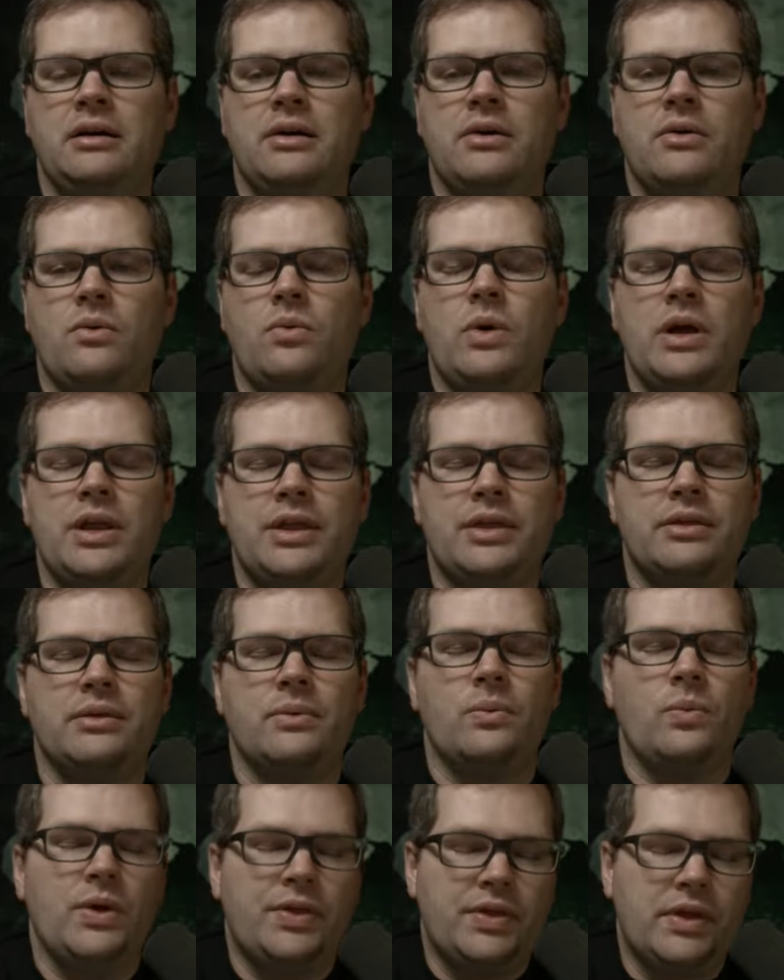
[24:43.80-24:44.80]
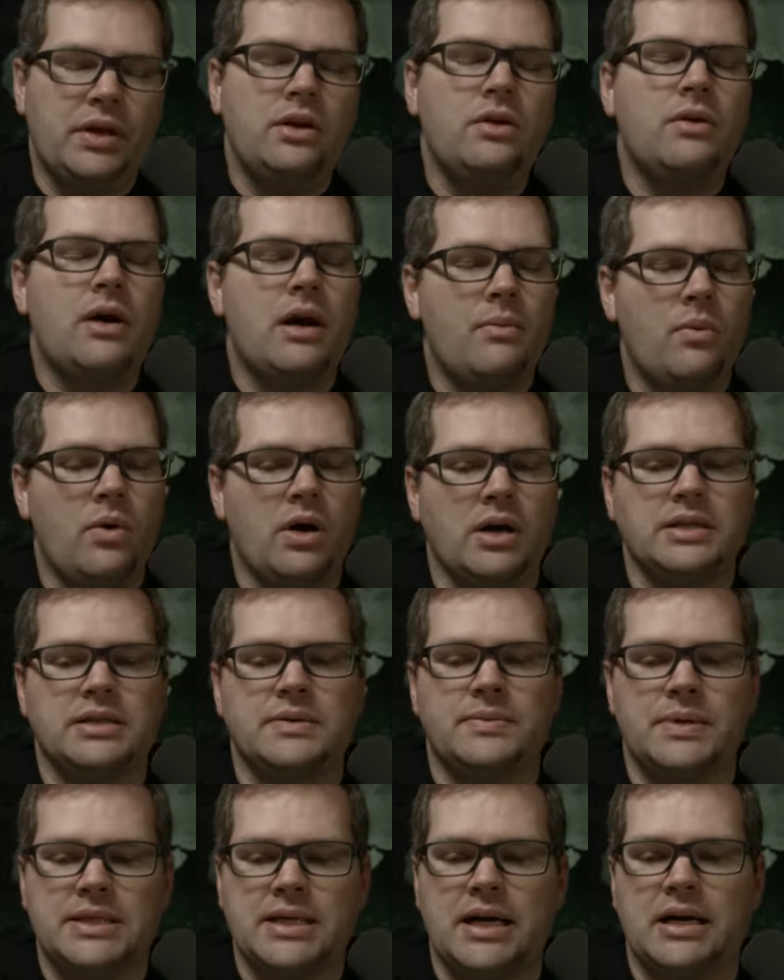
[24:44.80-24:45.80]
with the new M1s, and
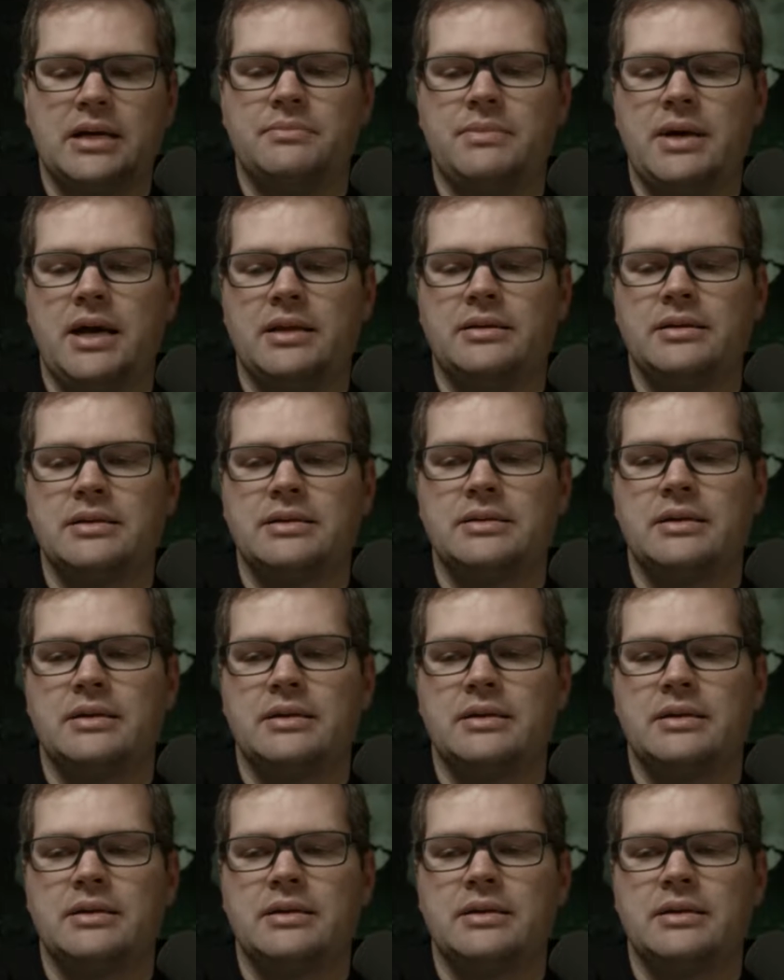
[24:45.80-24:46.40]
we talked about this